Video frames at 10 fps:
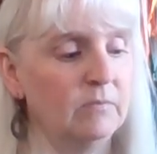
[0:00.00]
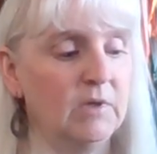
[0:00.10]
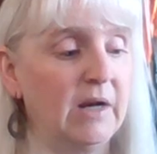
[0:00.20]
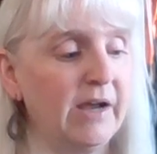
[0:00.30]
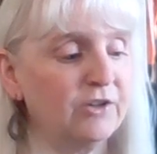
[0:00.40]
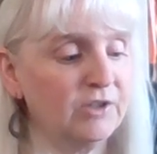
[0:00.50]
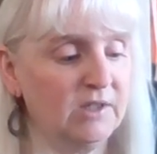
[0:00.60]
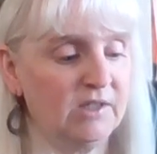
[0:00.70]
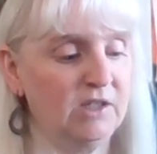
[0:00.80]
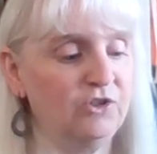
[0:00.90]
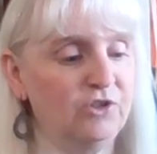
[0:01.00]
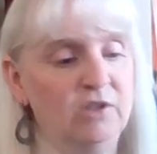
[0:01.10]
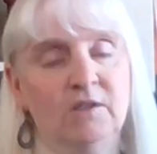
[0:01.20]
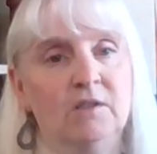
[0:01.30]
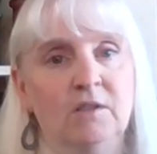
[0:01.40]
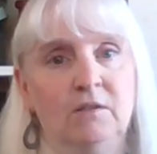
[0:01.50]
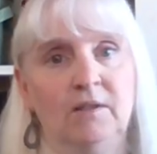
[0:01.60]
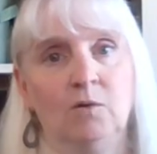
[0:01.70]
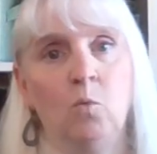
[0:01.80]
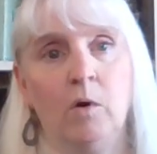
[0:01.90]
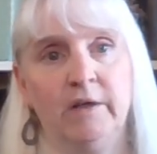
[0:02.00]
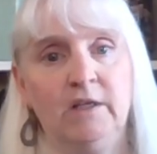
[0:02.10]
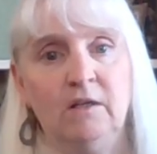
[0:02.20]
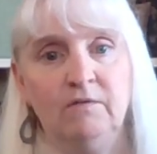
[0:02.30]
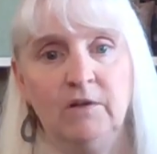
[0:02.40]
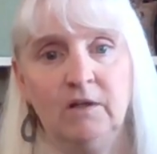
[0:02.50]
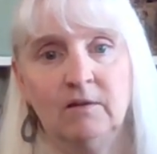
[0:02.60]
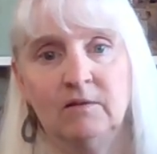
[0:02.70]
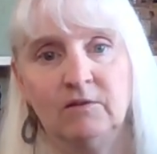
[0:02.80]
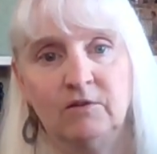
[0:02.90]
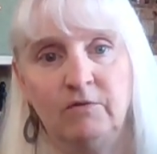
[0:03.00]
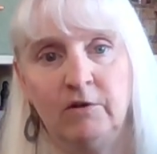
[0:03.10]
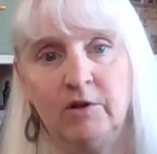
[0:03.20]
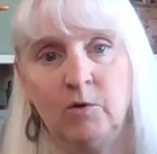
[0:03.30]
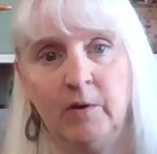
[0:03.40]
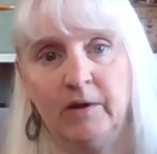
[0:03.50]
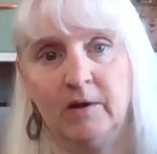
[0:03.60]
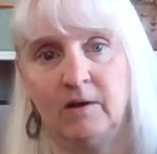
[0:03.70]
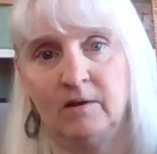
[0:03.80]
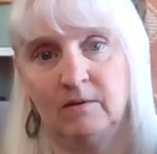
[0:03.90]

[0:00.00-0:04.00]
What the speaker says: And I actually stitched this in like one evening. It's very quick.